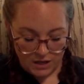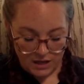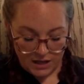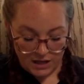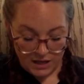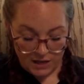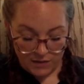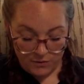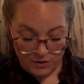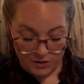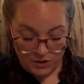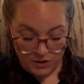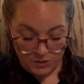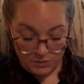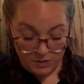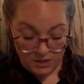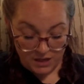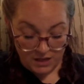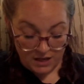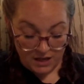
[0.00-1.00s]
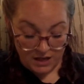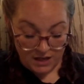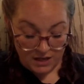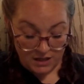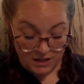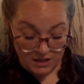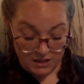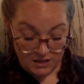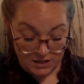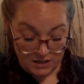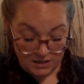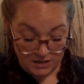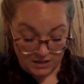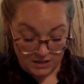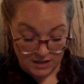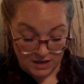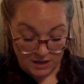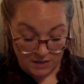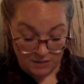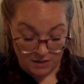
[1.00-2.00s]
He reached me again and this
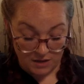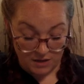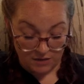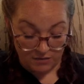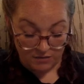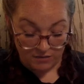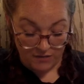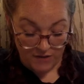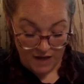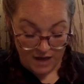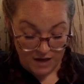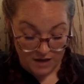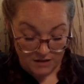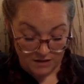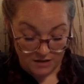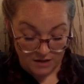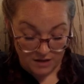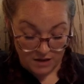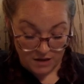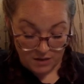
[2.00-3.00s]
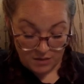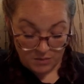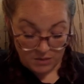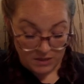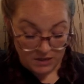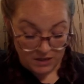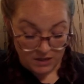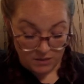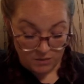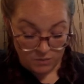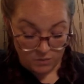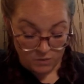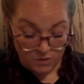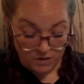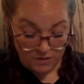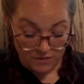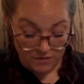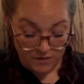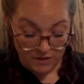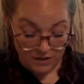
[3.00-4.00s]
time held fast, but I didn't
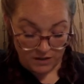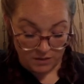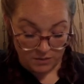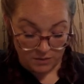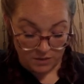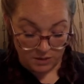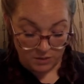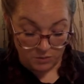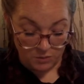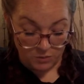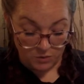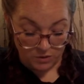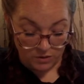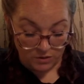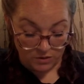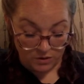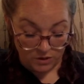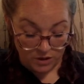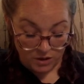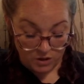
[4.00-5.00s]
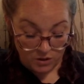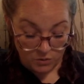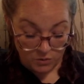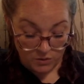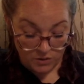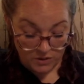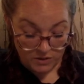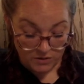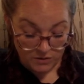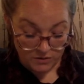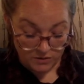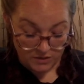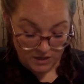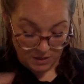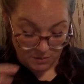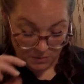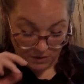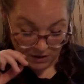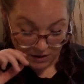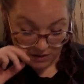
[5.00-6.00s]
want to fight him anymore. The whistles
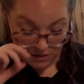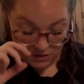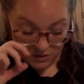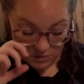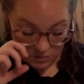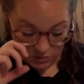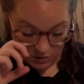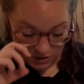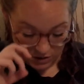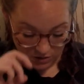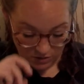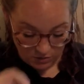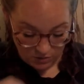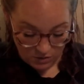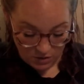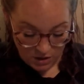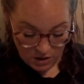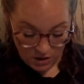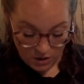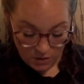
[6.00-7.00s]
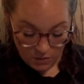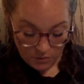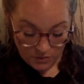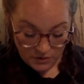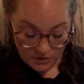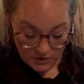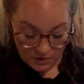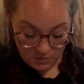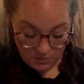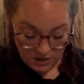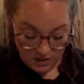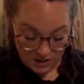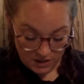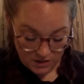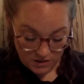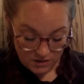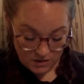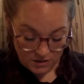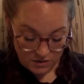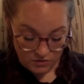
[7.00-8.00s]
had begun to blow. Within
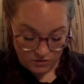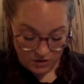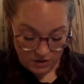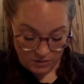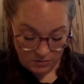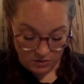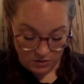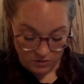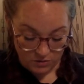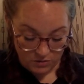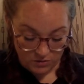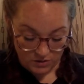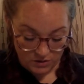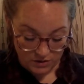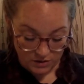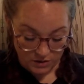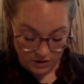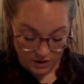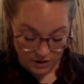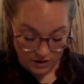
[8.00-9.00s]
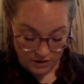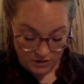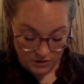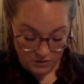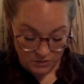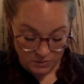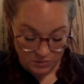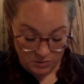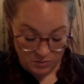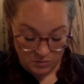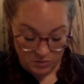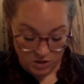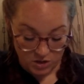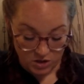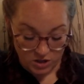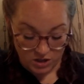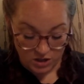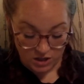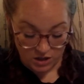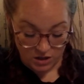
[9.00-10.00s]
minutes, the tribunal's clerics would be
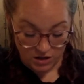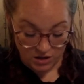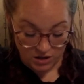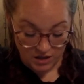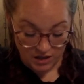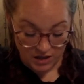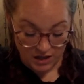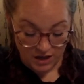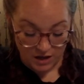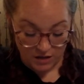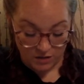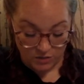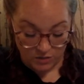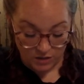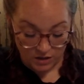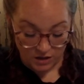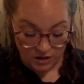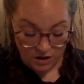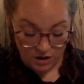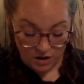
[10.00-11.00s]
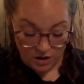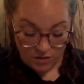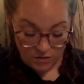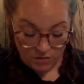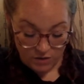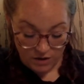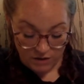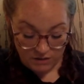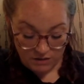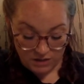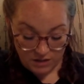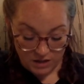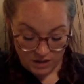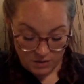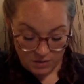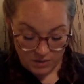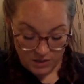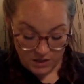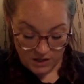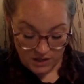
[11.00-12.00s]
marching on the gathering, rounding
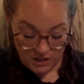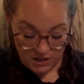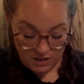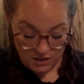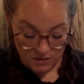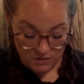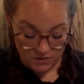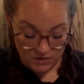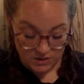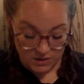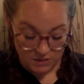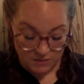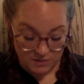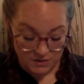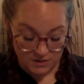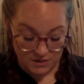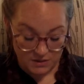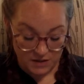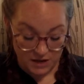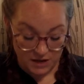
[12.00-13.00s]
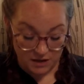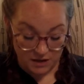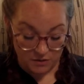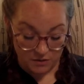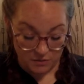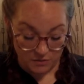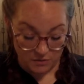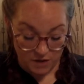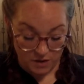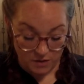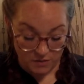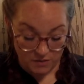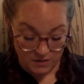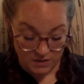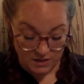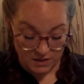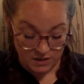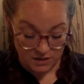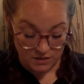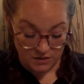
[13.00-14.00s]
up any who seemed to lack the
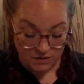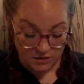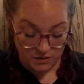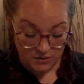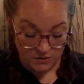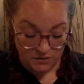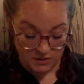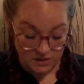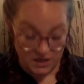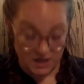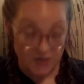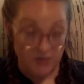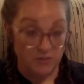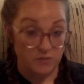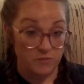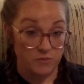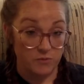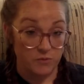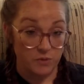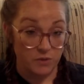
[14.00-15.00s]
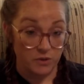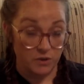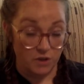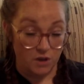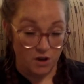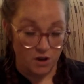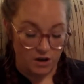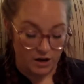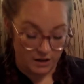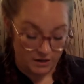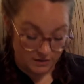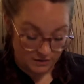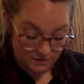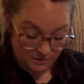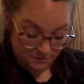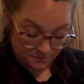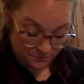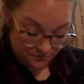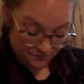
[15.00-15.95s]
requisite enthusiasm for the cause.